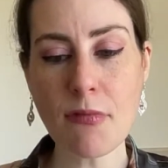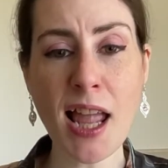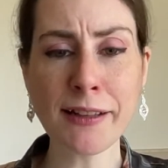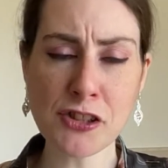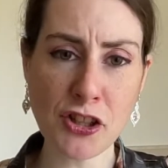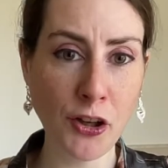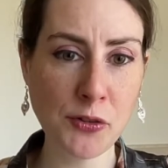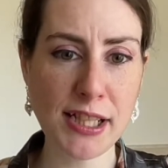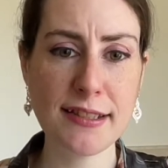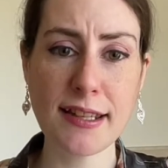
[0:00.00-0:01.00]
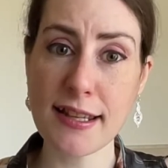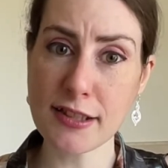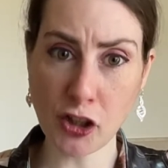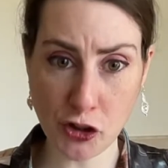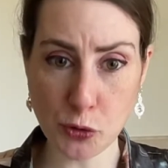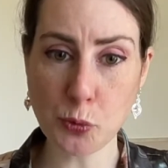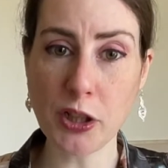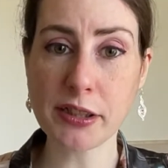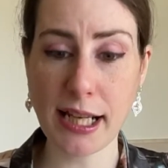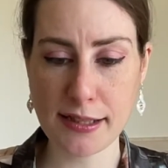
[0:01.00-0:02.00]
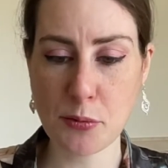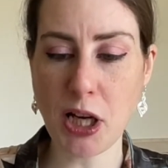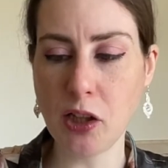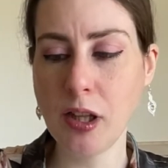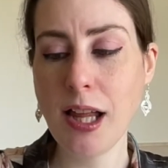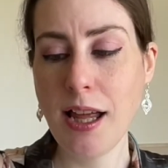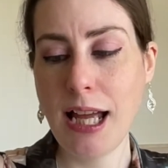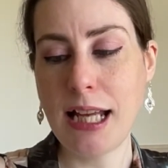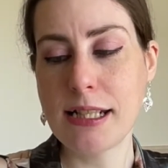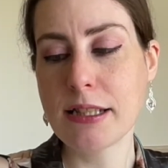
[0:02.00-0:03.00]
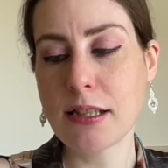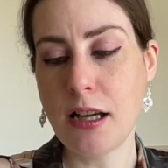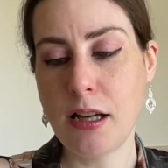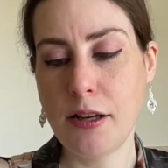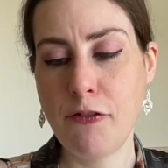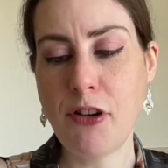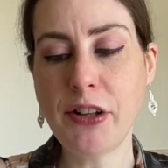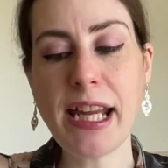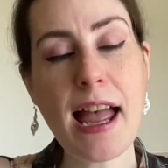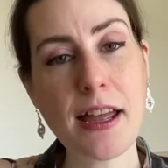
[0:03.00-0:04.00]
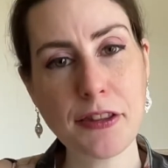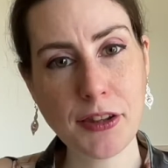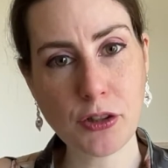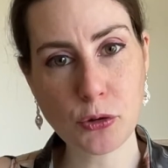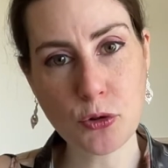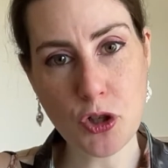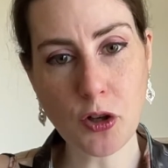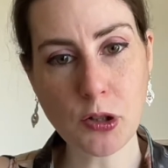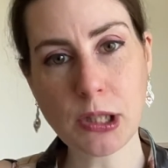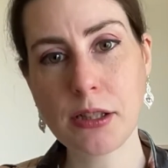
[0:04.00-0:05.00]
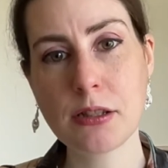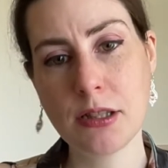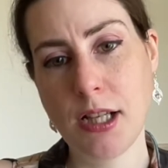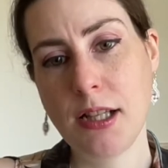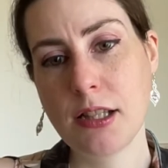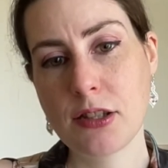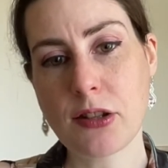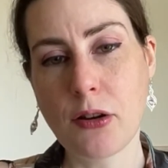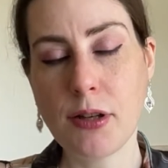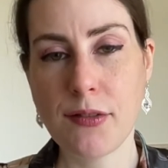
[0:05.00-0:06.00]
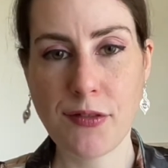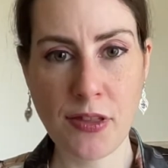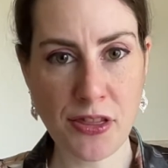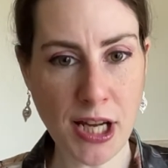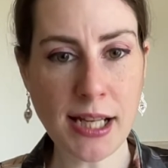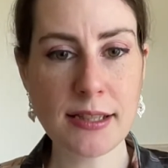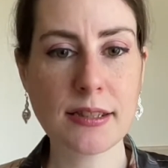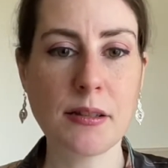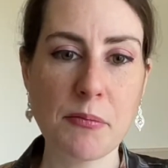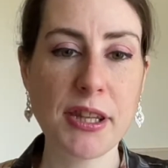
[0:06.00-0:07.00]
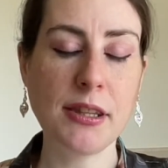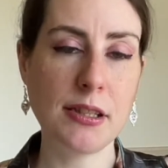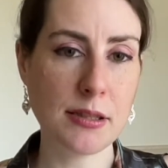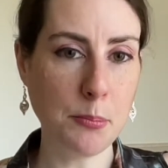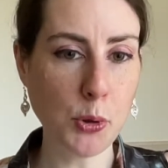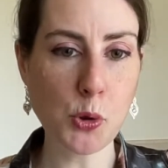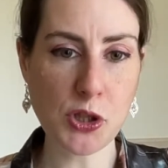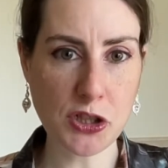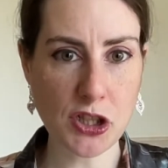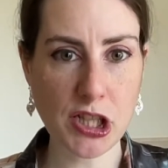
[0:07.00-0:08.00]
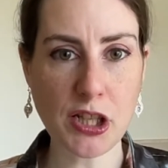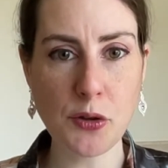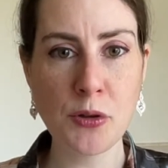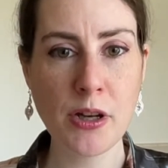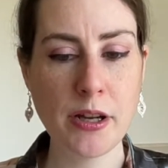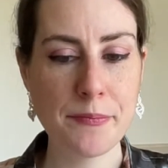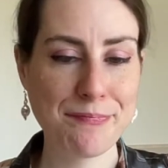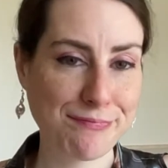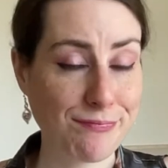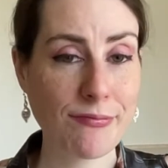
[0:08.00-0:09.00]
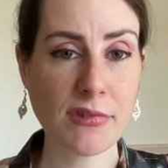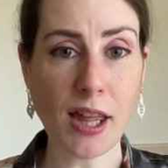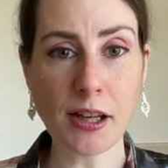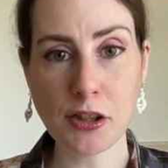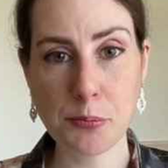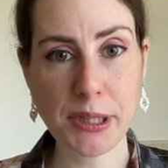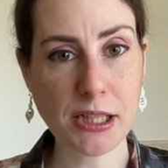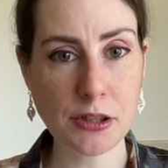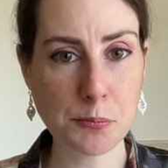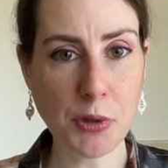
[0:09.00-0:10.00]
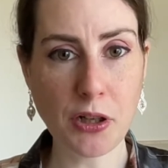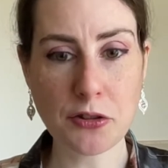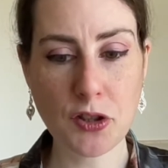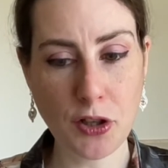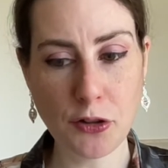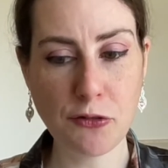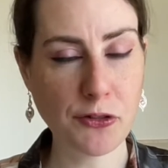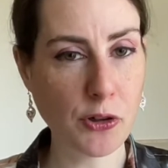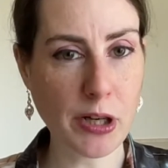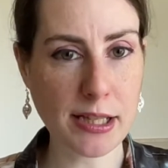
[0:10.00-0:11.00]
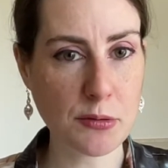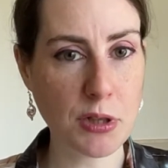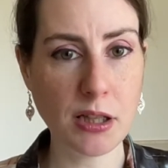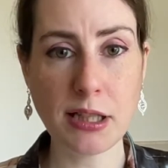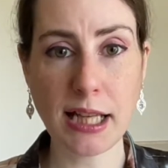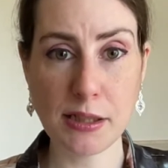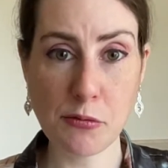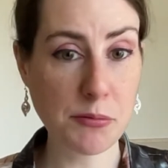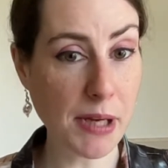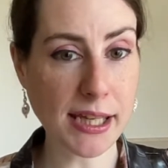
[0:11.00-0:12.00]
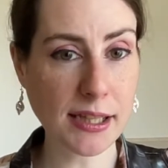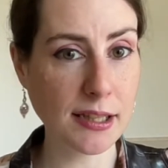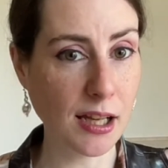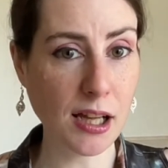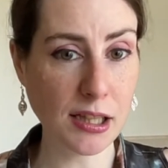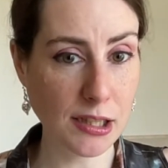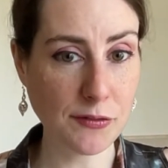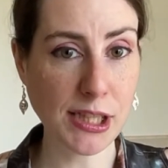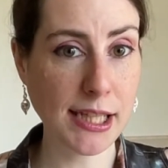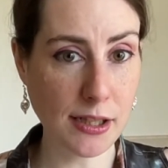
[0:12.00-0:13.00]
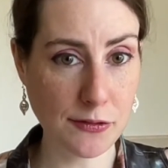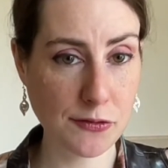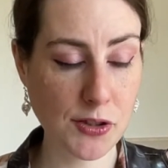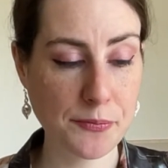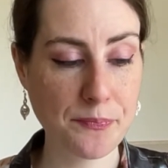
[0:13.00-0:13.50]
And Tony's is a good one as well. And it's a very ethical chocolate. So if that is something that is important to you, that could be a good bar to go for as well. And it would make a lovely gift.